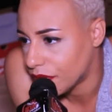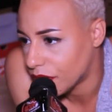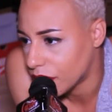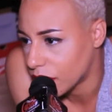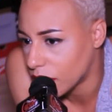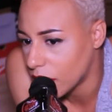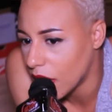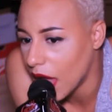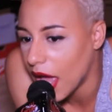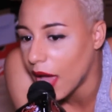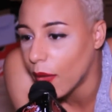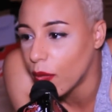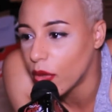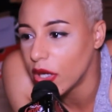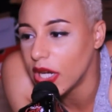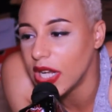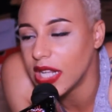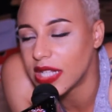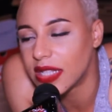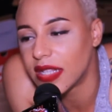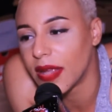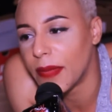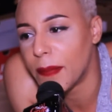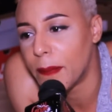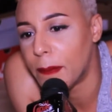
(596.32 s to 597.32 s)
Yeah, we
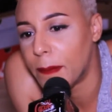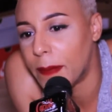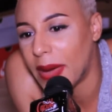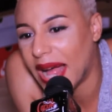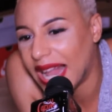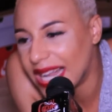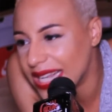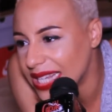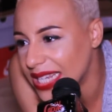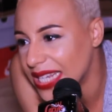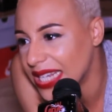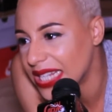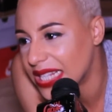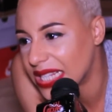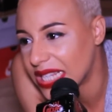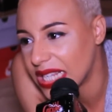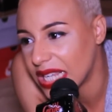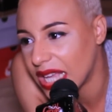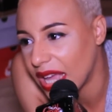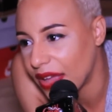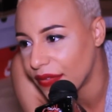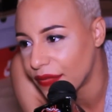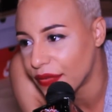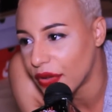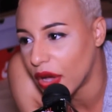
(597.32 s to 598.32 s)
need to bandy
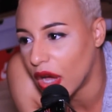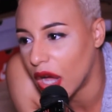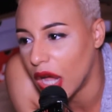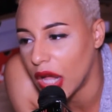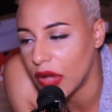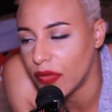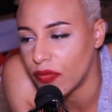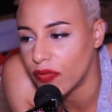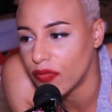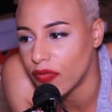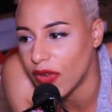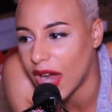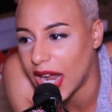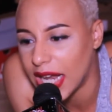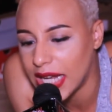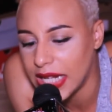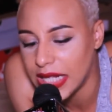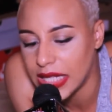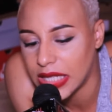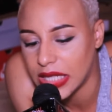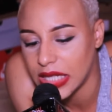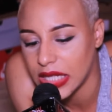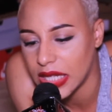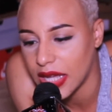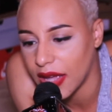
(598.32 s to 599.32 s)
together and rally
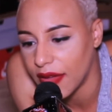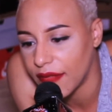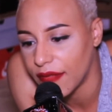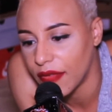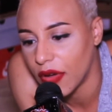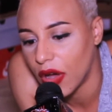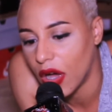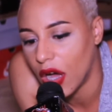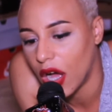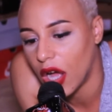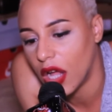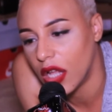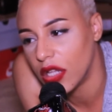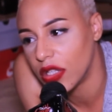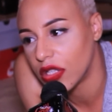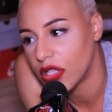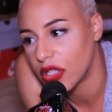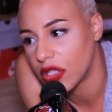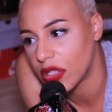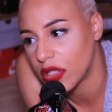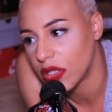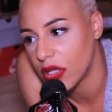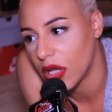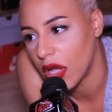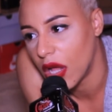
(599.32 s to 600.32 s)
together and
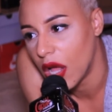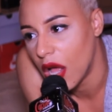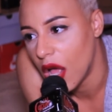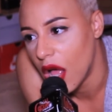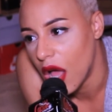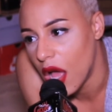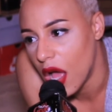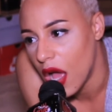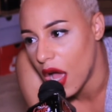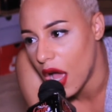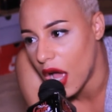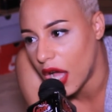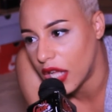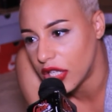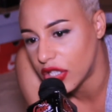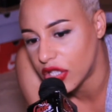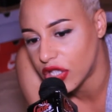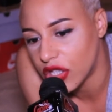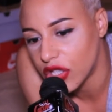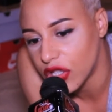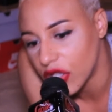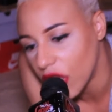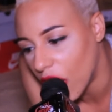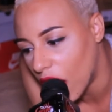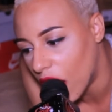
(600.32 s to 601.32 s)

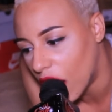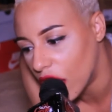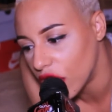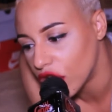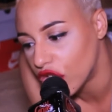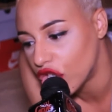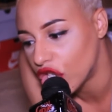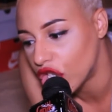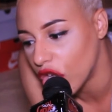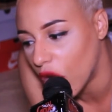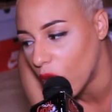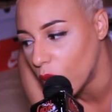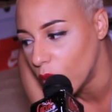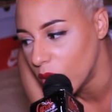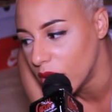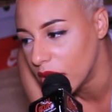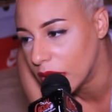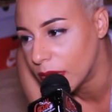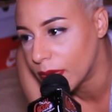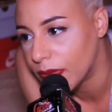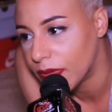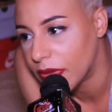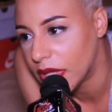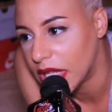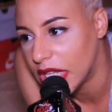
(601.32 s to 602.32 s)
start
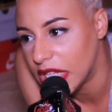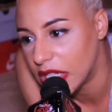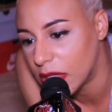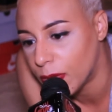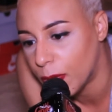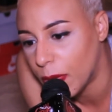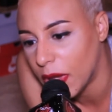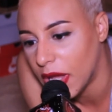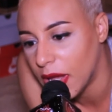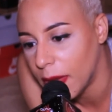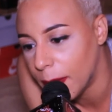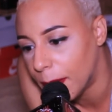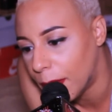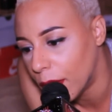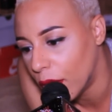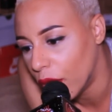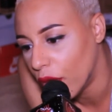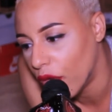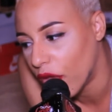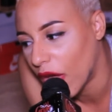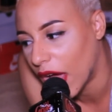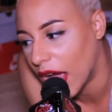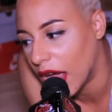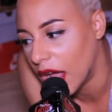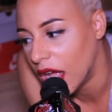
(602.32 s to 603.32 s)
showing these people
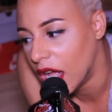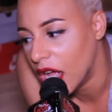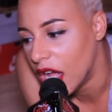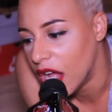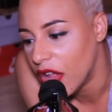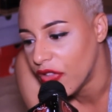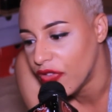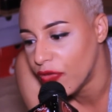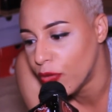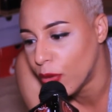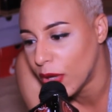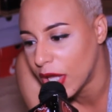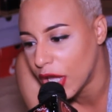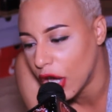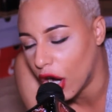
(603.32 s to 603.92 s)
that we